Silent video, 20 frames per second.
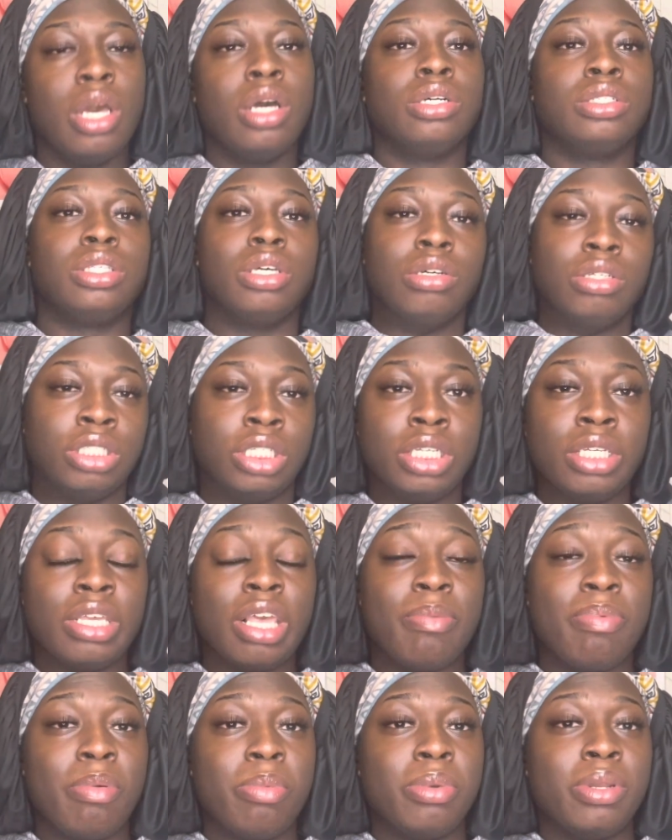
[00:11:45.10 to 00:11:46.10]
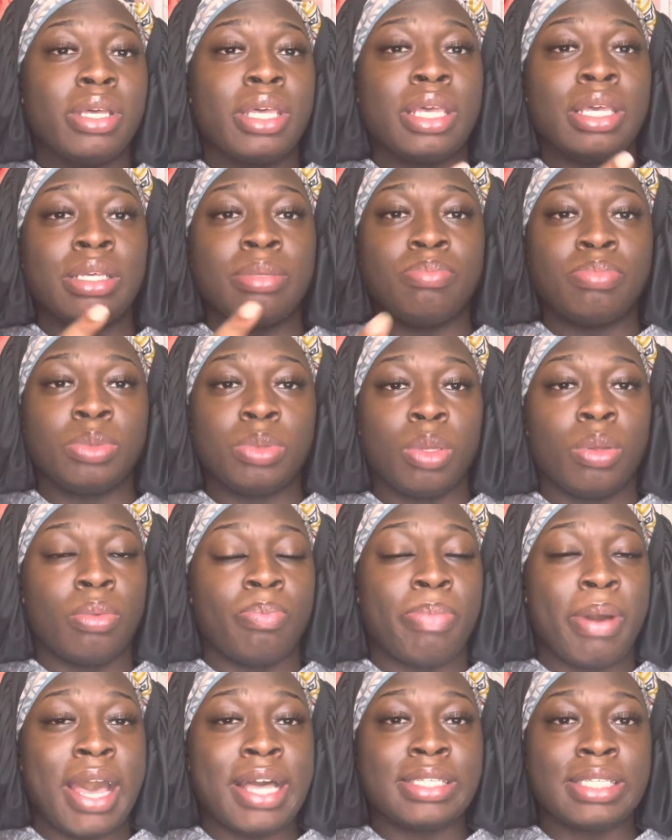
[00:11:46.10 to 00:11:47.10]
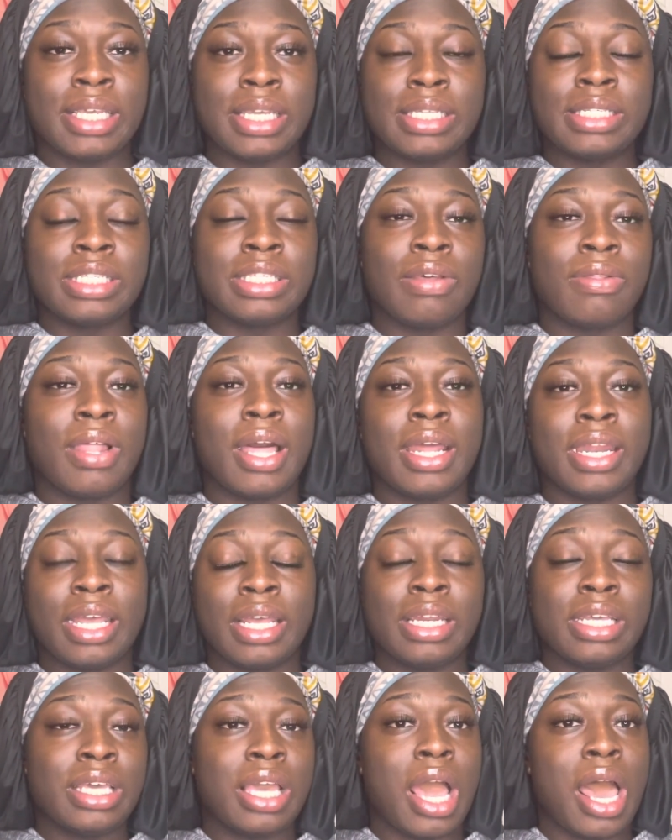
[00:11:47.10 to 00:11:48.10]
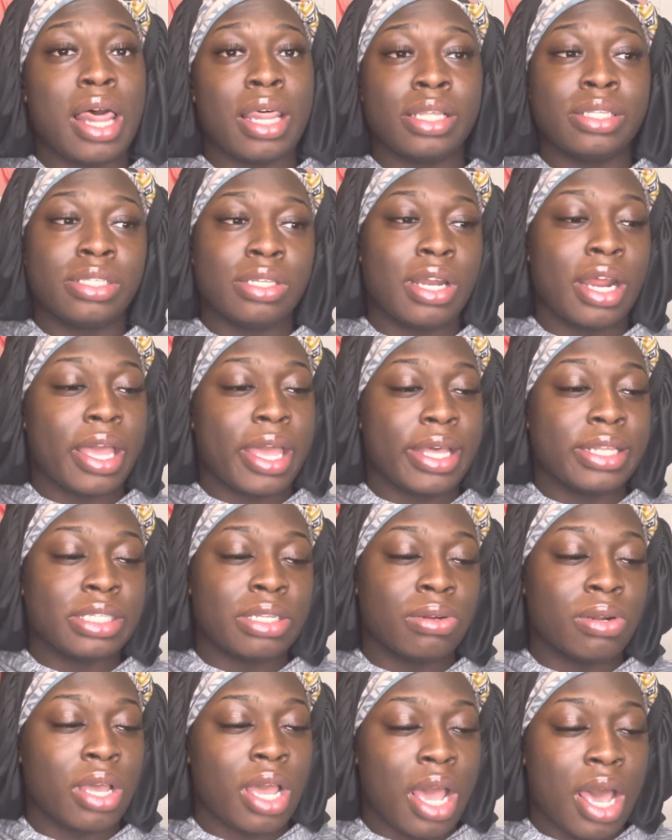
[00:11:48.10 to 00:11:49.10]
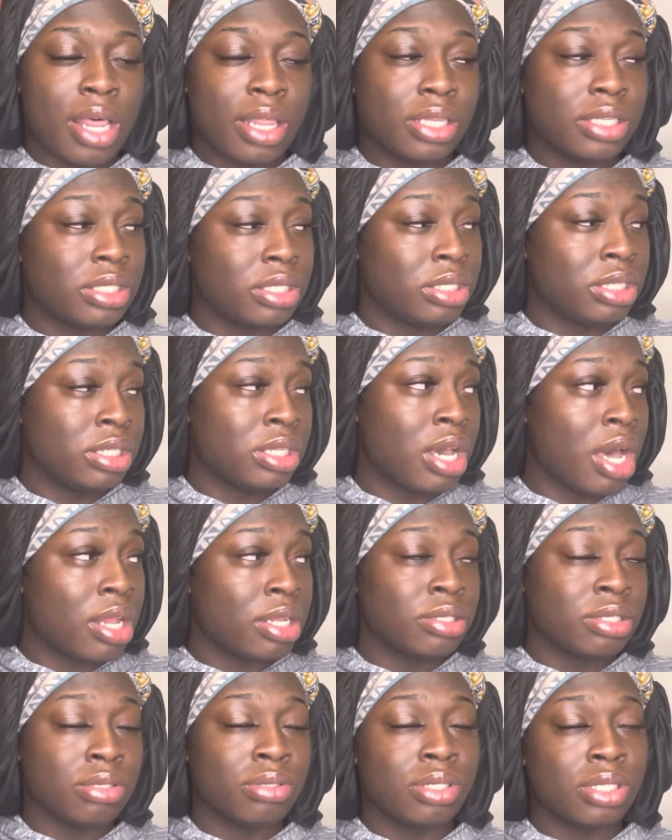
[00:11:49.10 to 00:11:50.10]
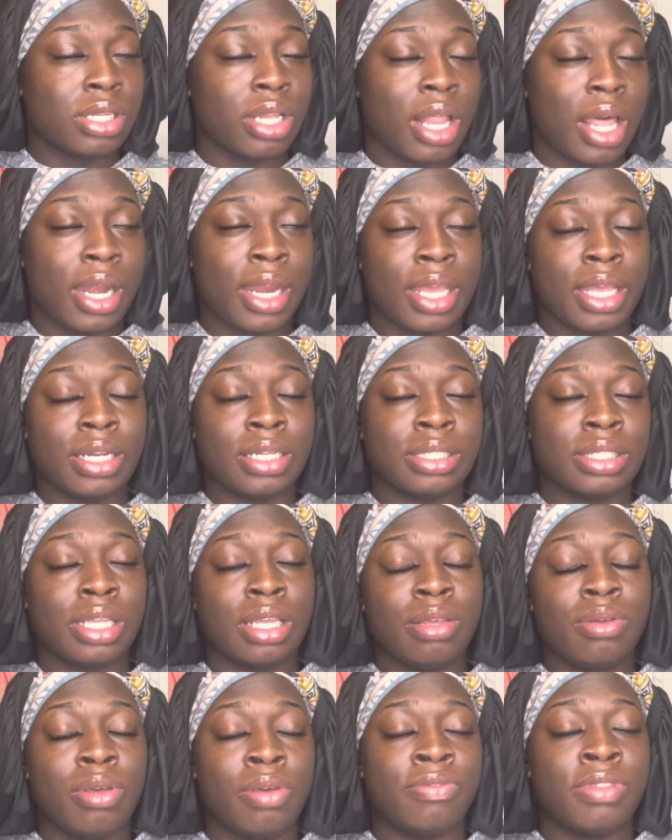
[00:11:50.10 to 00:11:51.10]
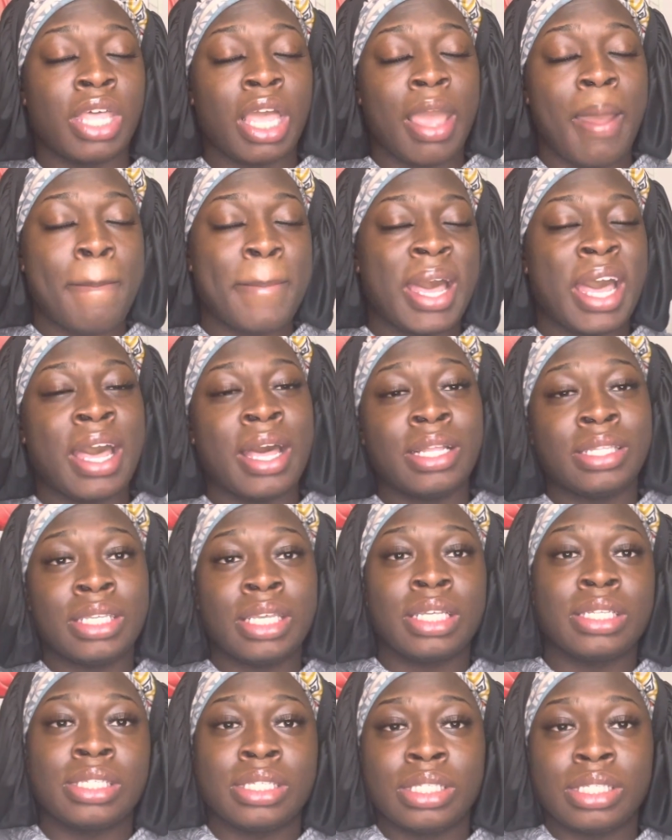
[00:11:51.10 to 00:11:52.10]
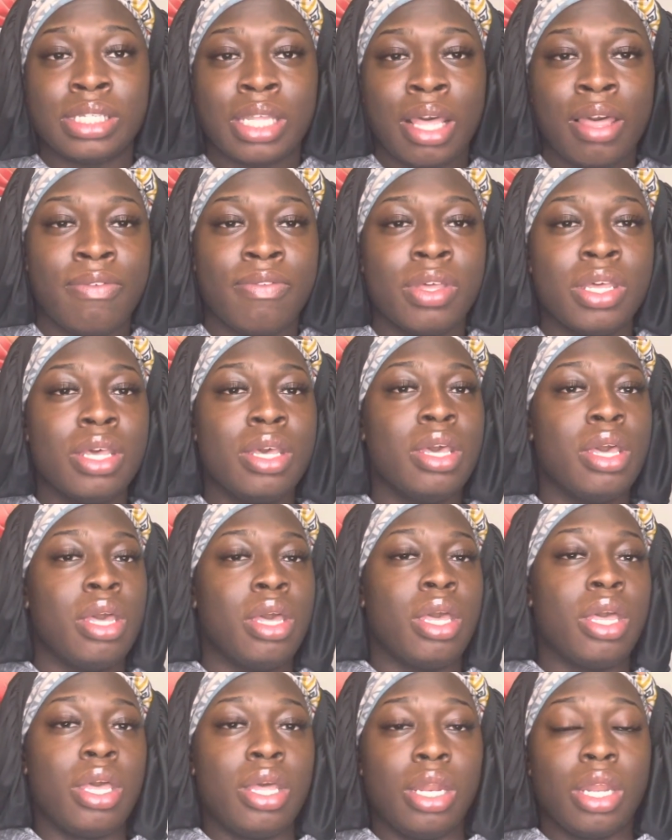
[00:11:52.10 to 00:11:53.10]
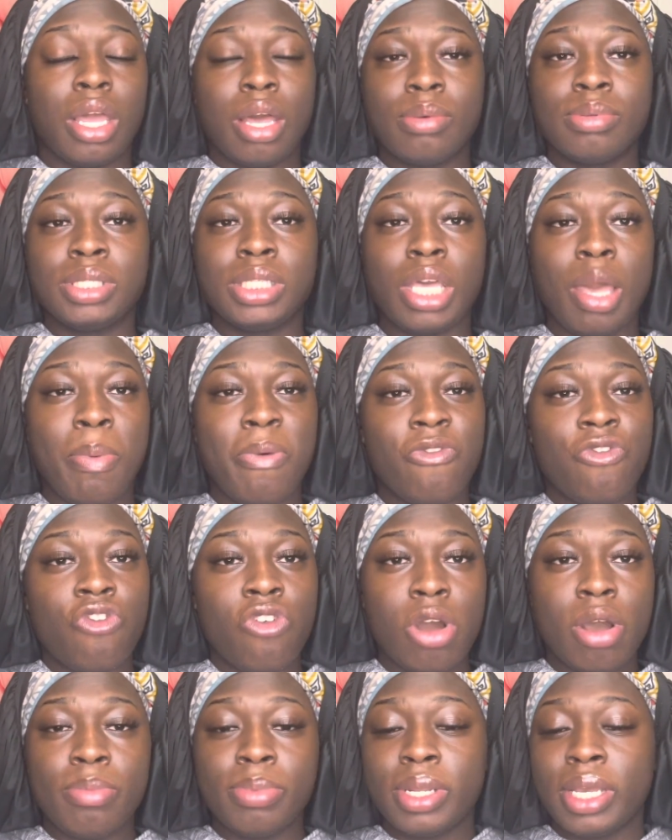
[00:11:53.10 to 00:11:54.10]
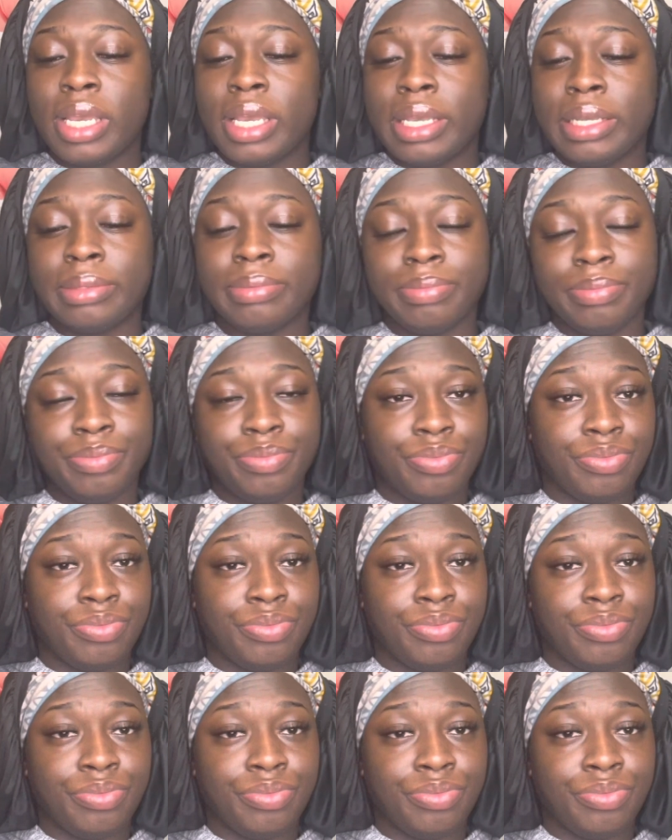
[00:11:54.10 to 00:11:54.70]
So she can get people to get buy tickets and stuff like that. The college student, I guess some college, the college students like that to see if they can buy her tickets and stuff to come see her perform. Then